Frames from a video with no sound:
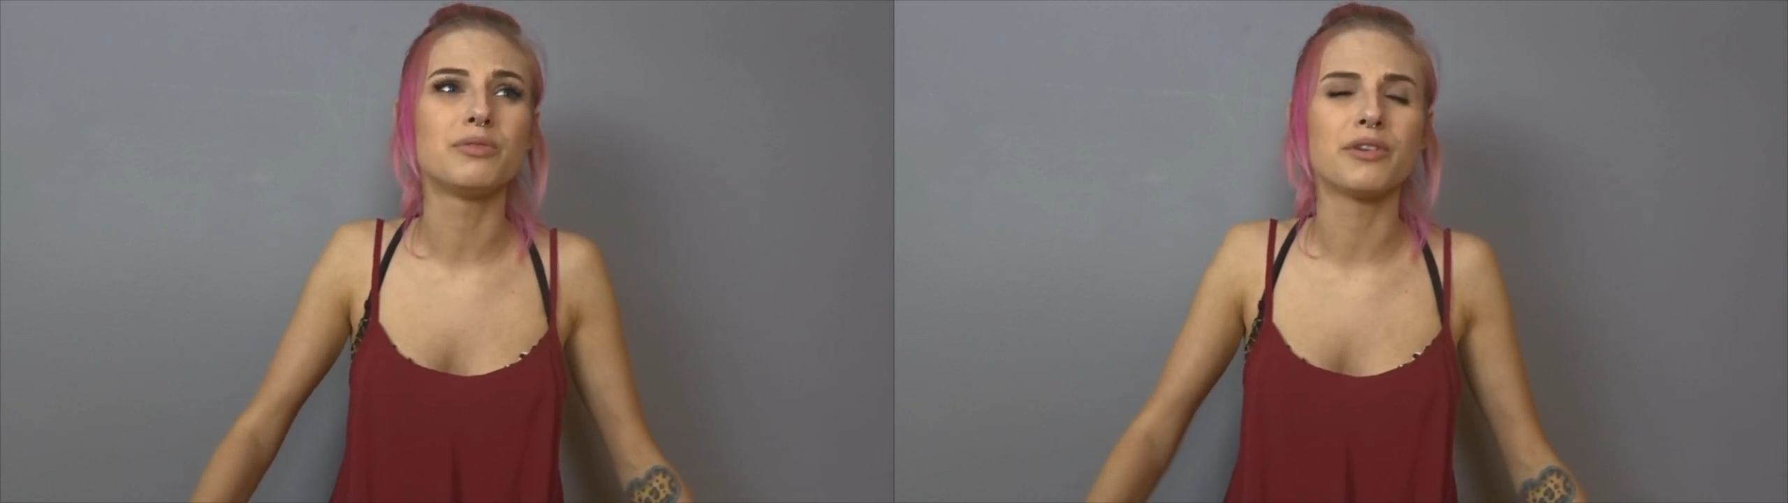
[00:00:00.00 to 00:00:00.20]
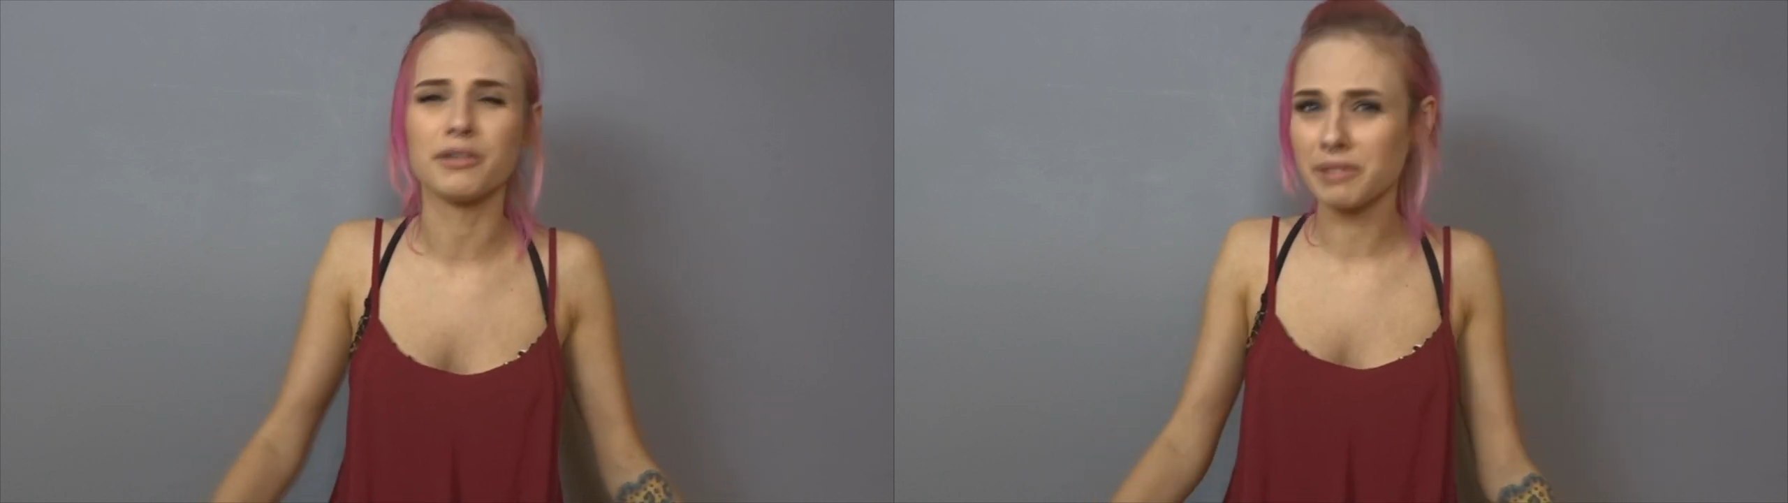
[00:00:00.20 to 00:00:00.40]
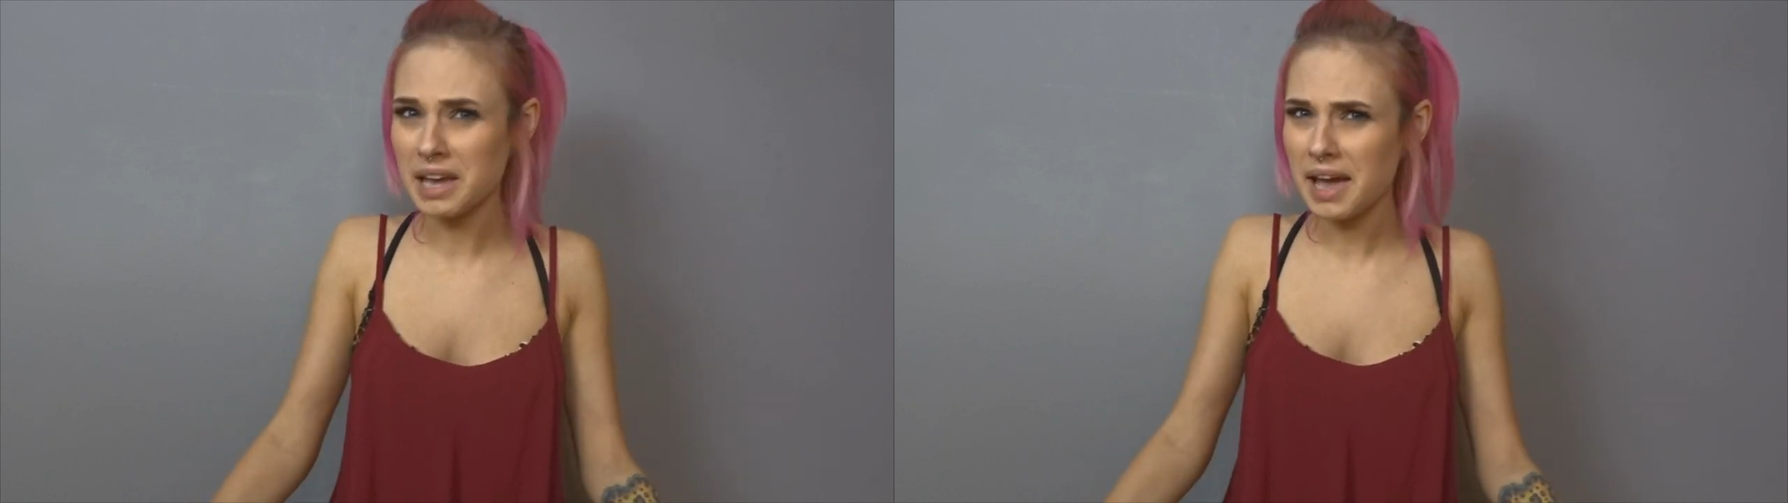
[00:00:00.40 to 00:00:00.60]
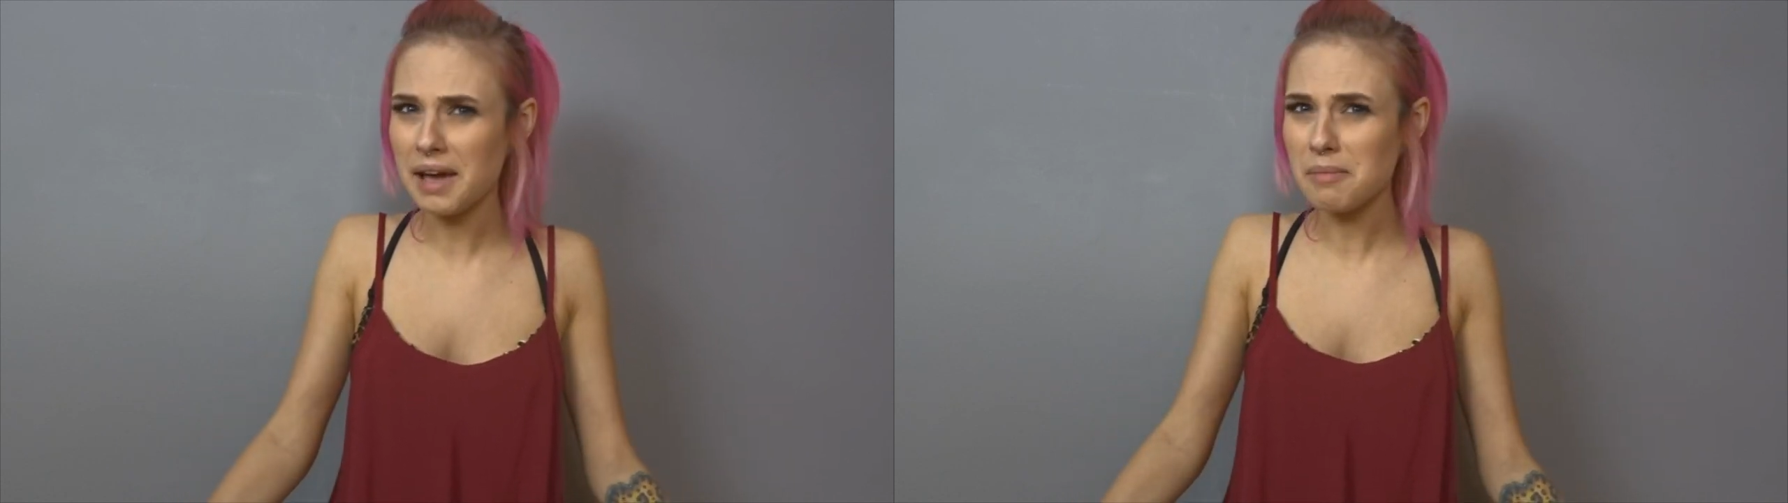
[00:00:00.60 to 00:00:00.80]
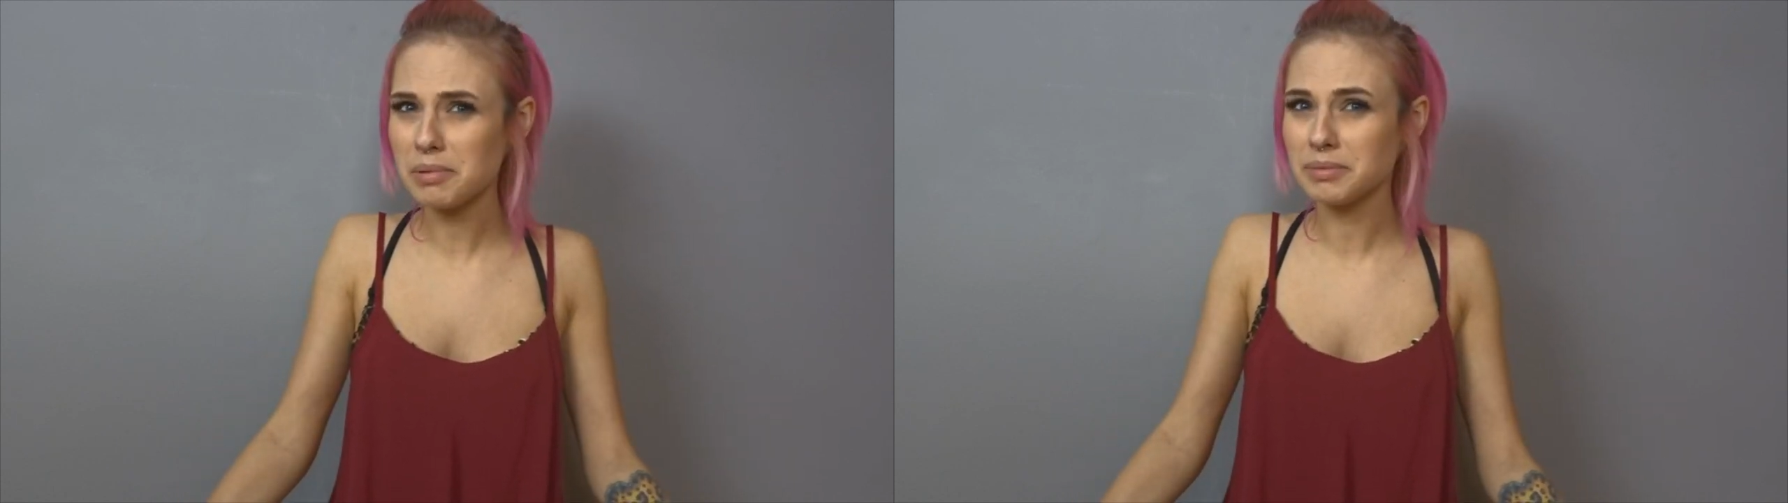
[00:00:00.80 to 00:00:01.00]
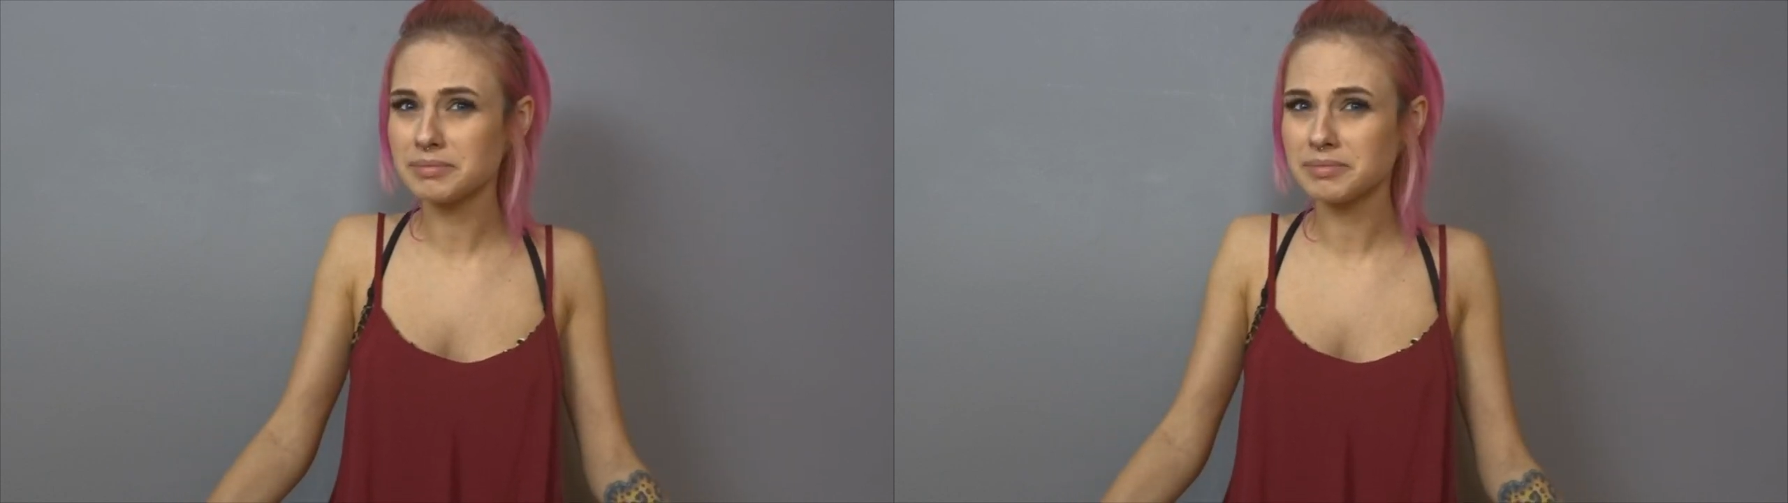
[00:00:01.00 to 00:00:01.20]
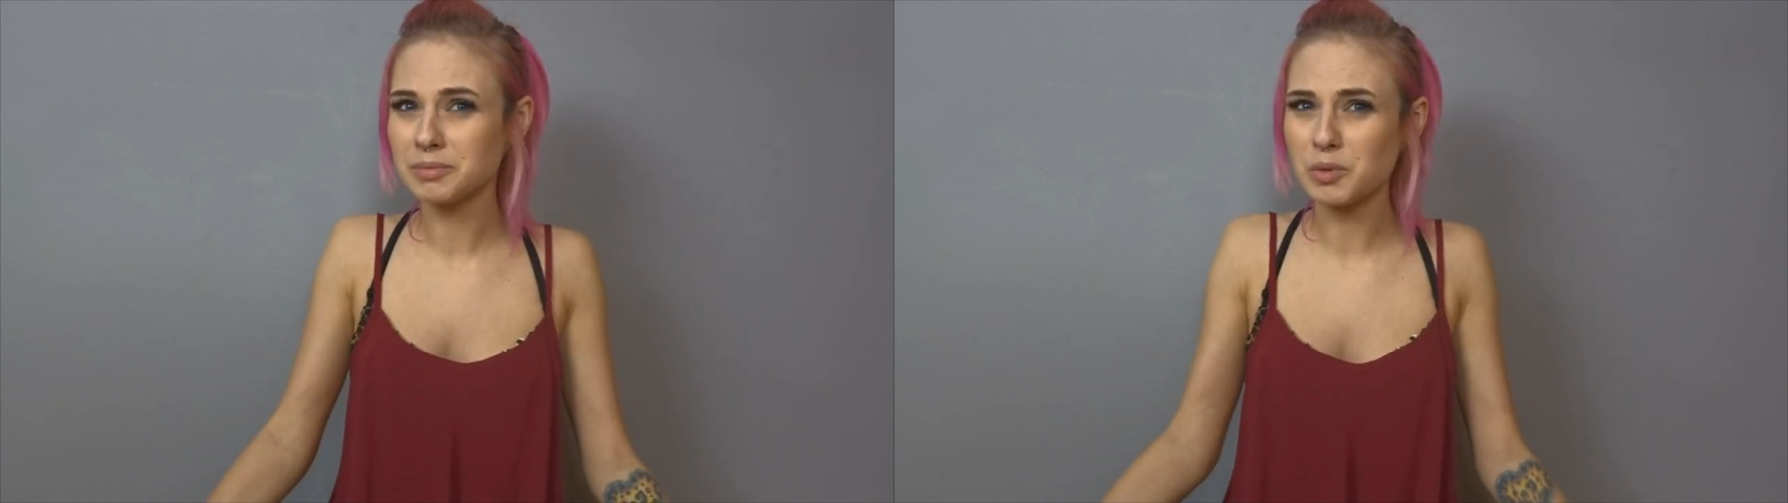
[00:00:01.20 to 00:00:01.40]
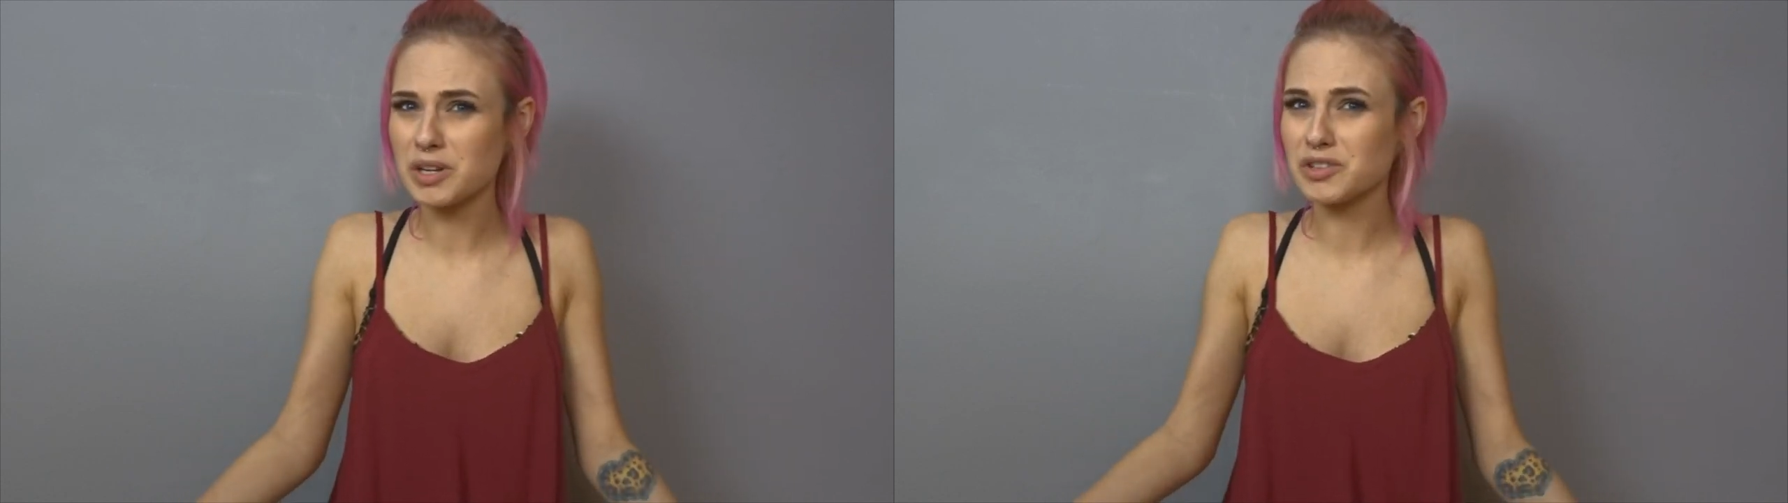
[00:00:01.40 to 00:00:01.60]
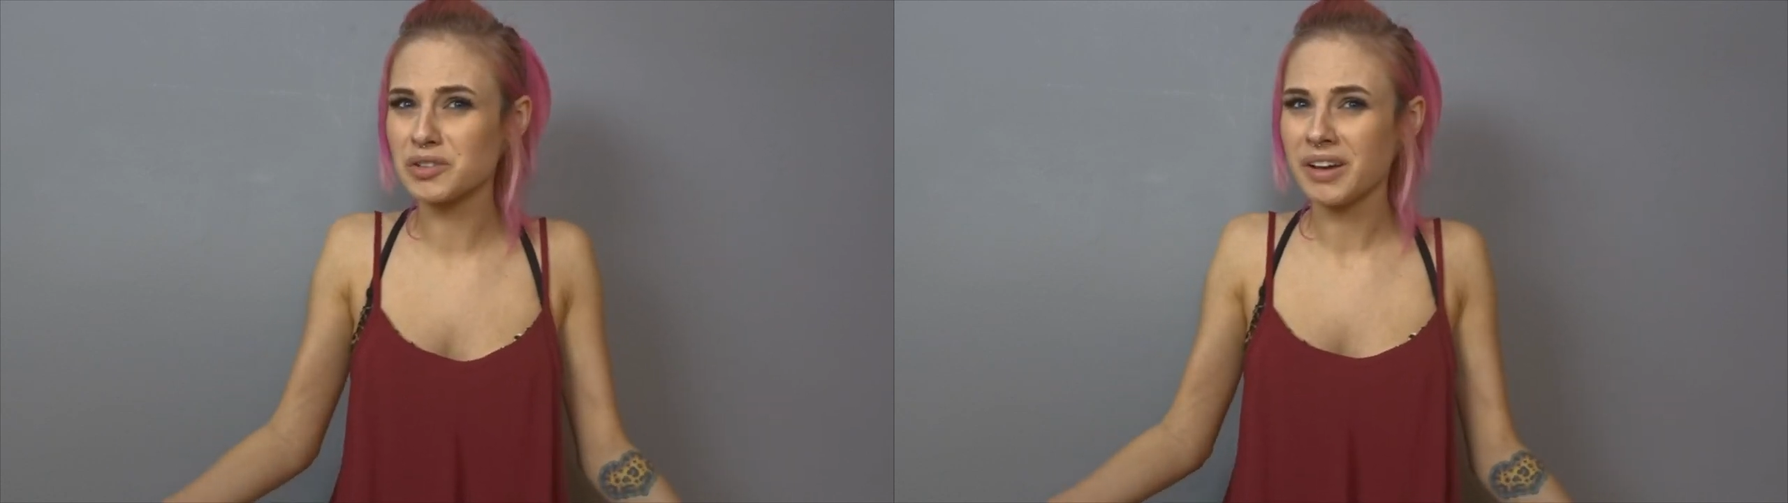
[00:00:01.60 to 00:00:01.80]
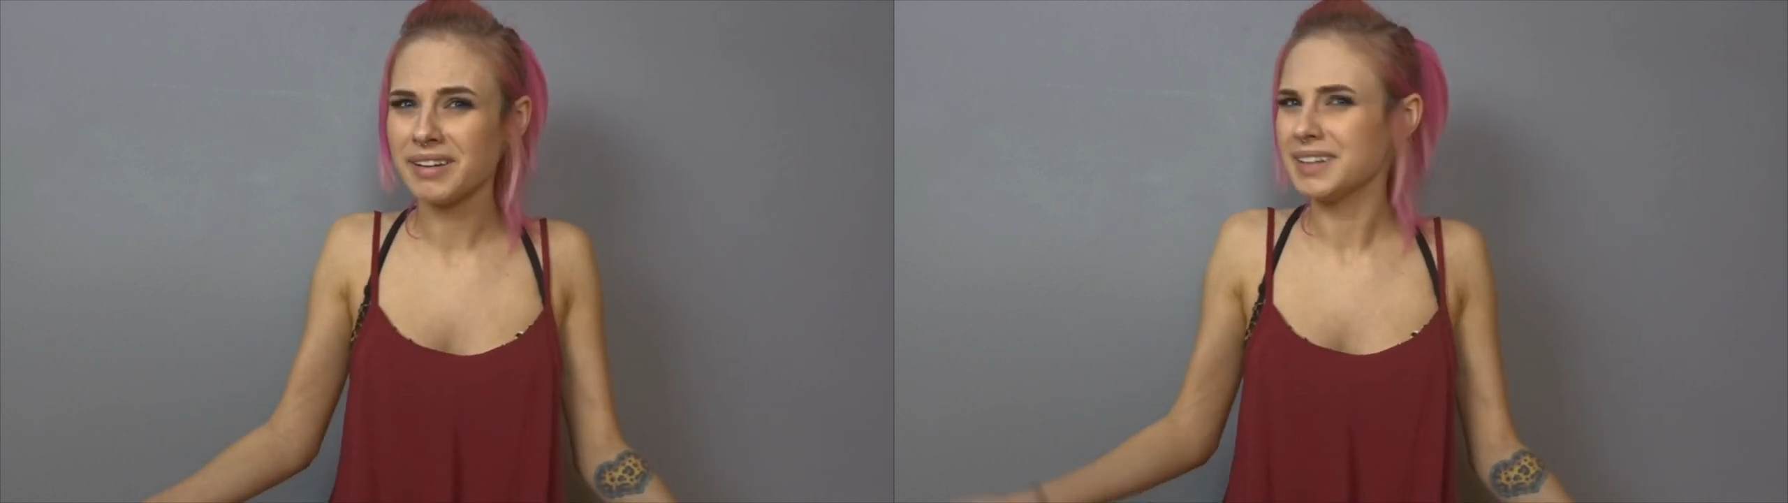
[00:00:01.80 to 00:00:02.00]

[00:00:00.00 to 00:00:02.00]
for rehab, which